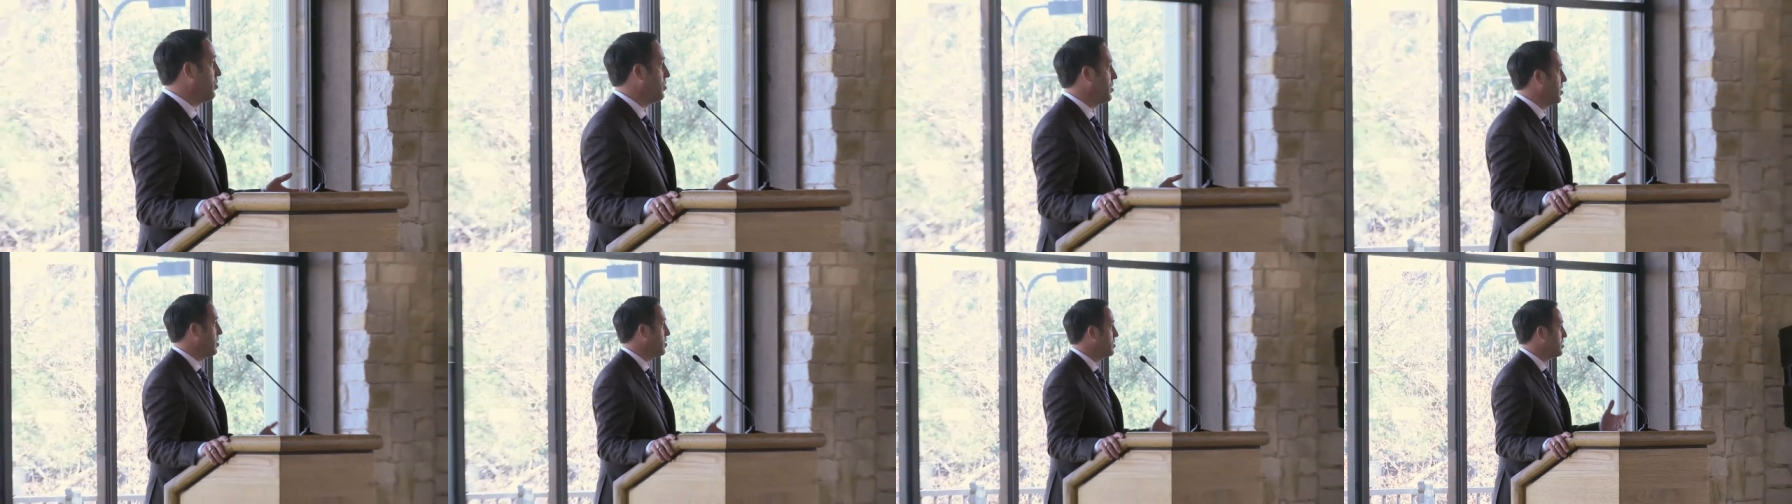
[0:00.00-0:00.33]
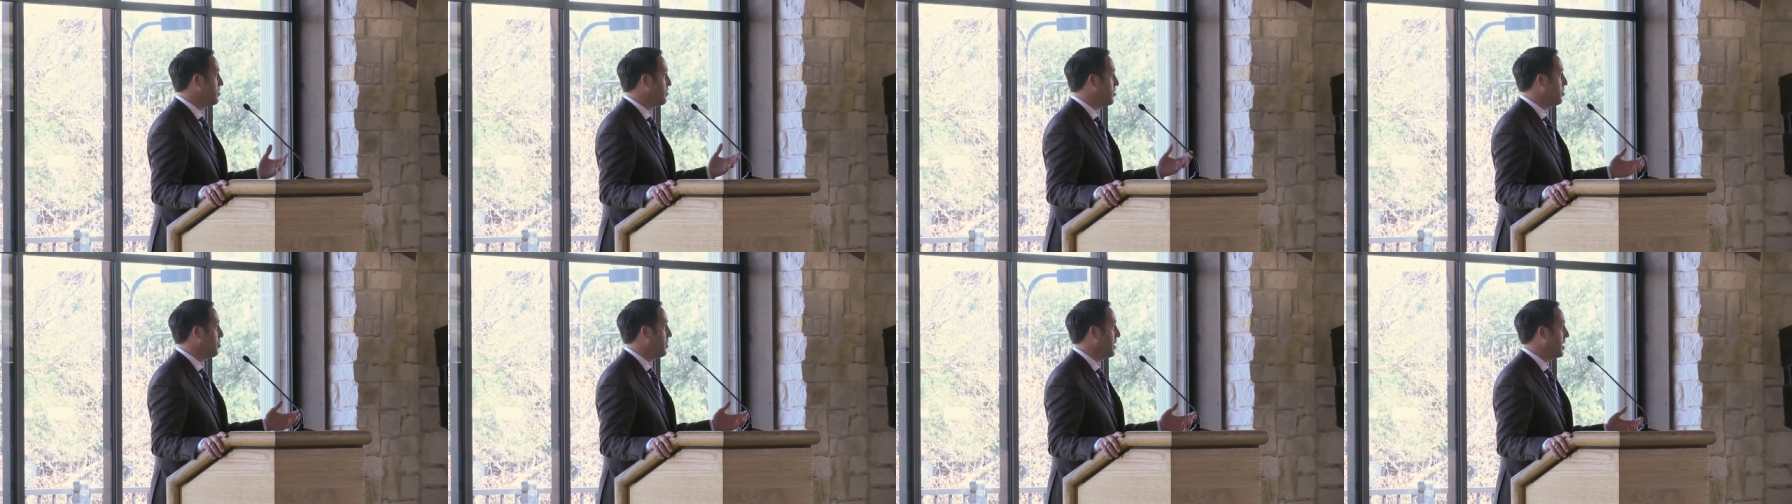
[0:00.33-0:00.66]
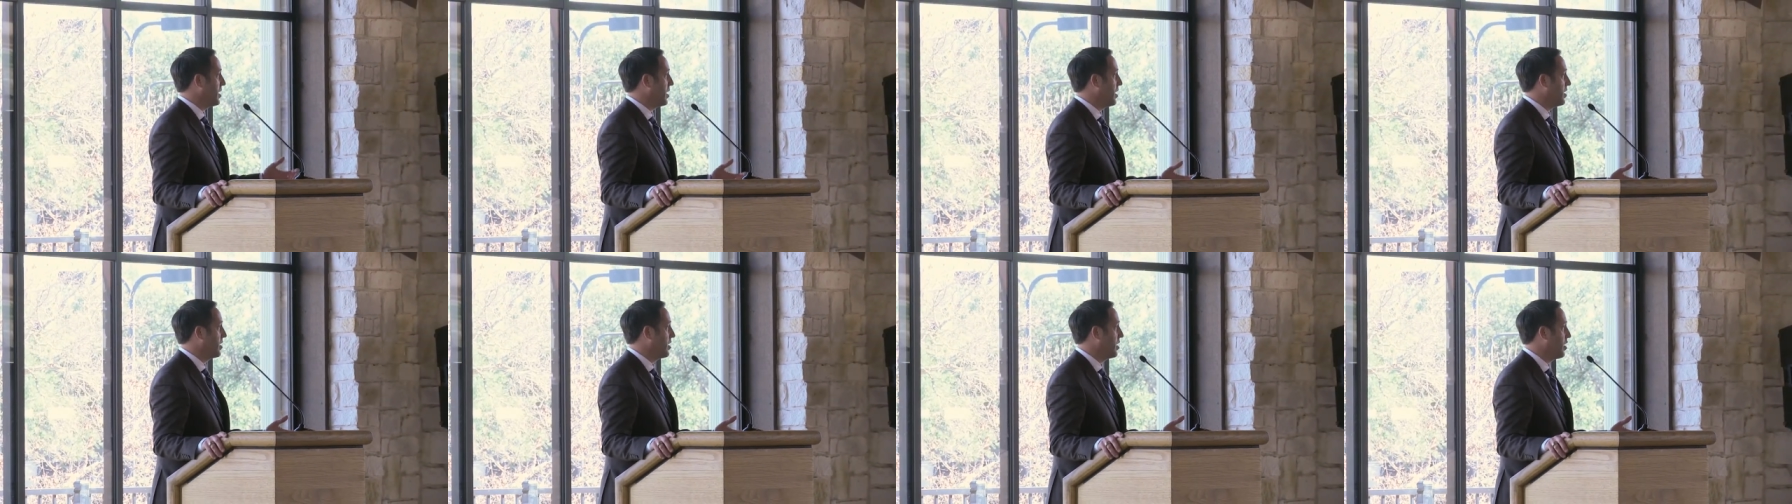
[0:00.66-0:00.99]
Those of you may
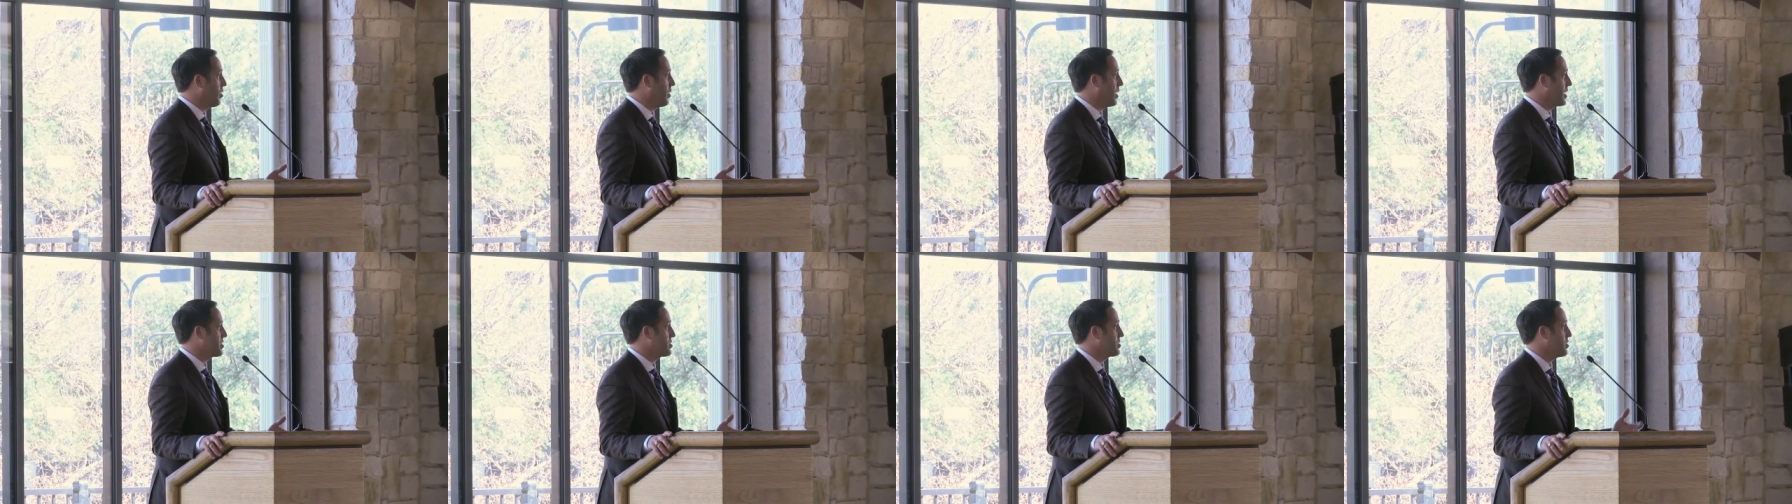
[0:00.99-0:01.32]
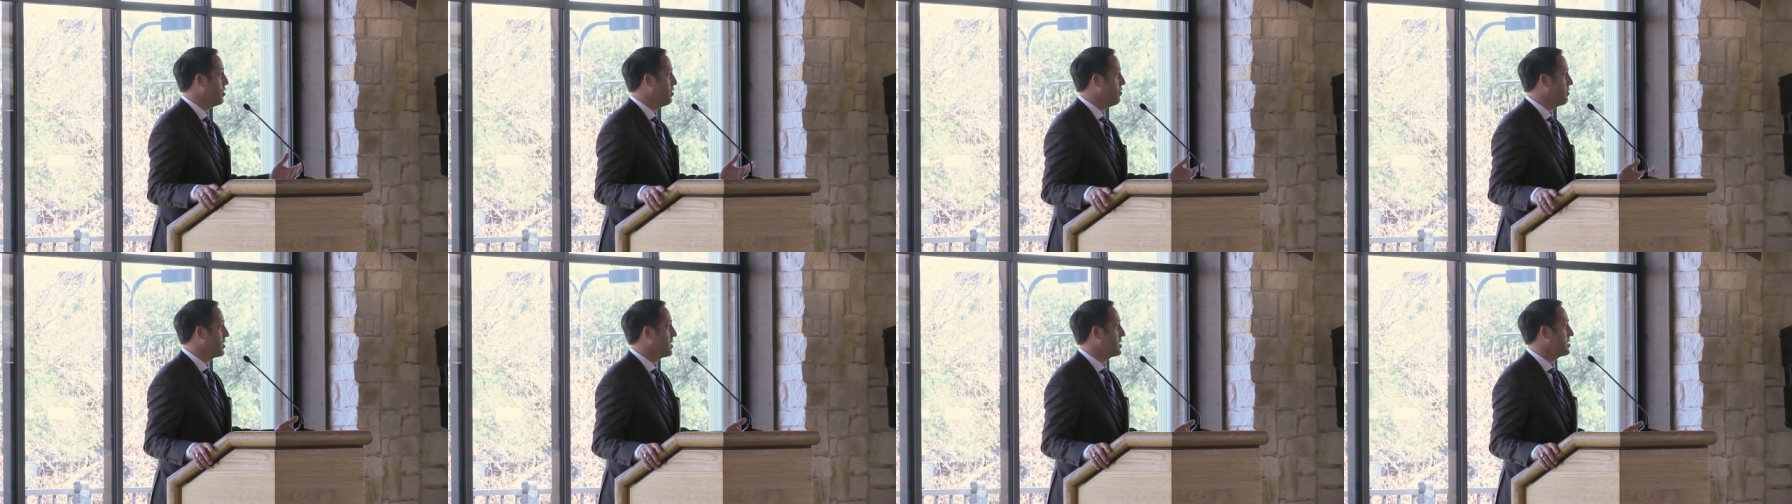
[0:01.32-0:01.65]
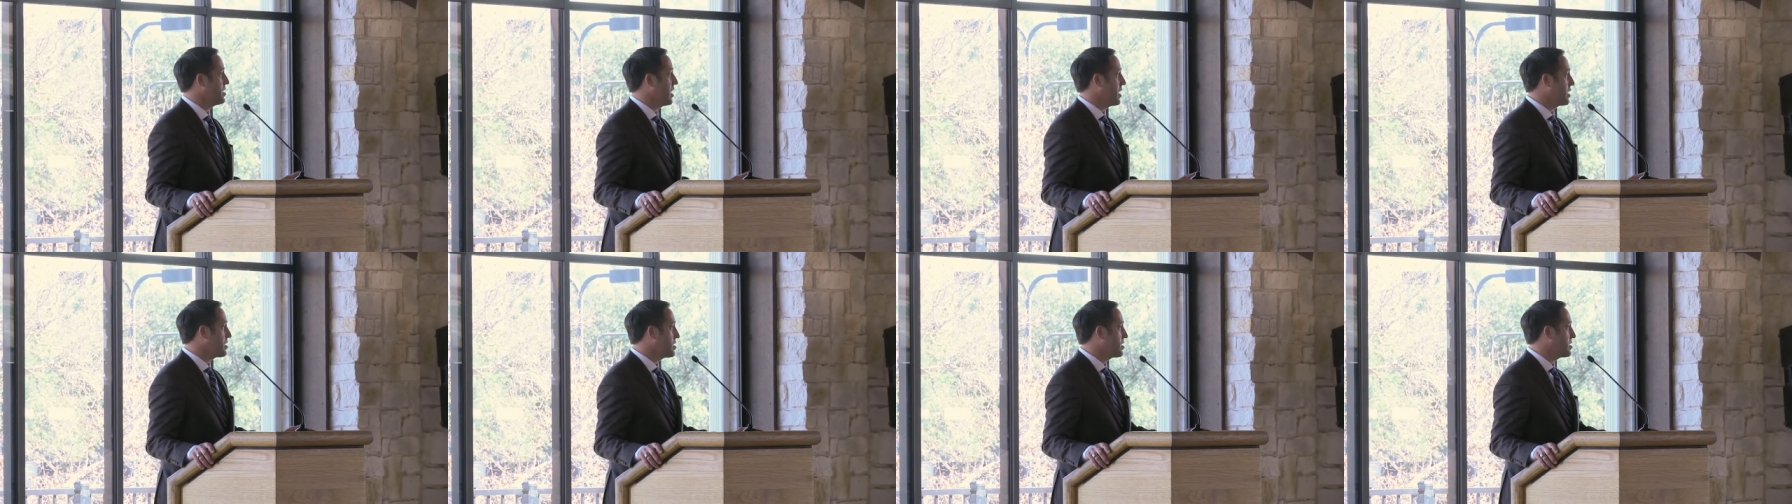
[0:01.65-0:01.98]
not know, I served in the
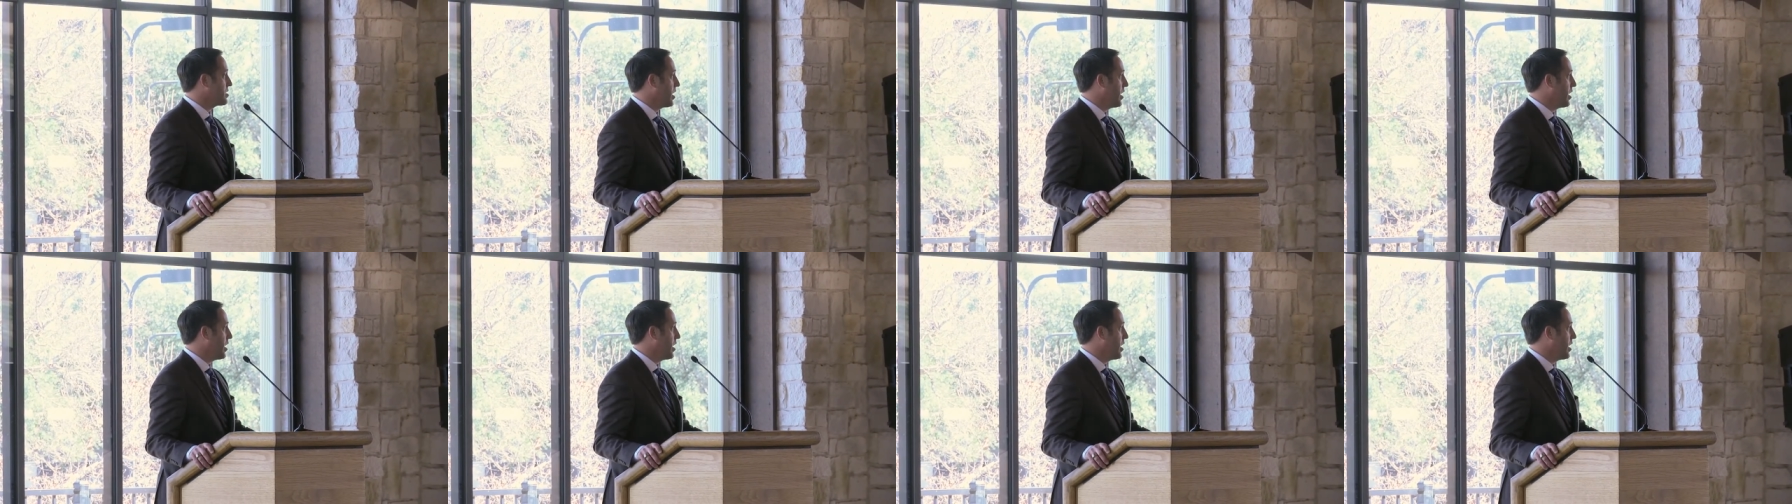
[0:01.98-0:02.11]
Texas